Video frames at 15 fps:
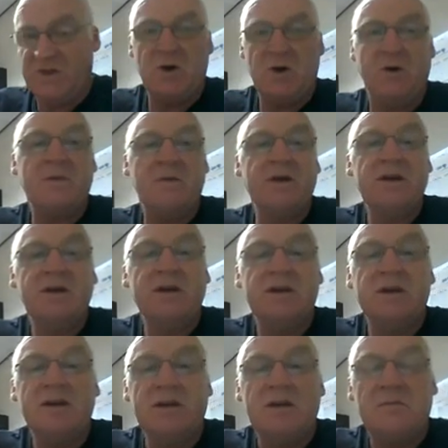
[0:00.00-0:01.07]
the comp
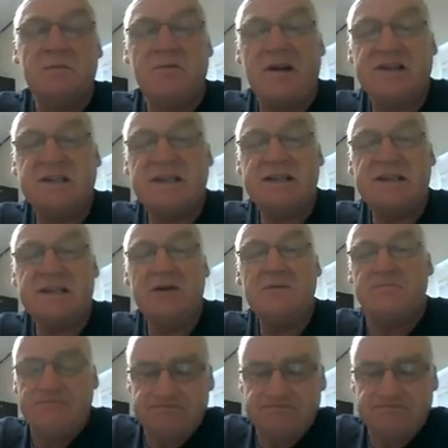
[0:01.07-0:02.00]
progressing. So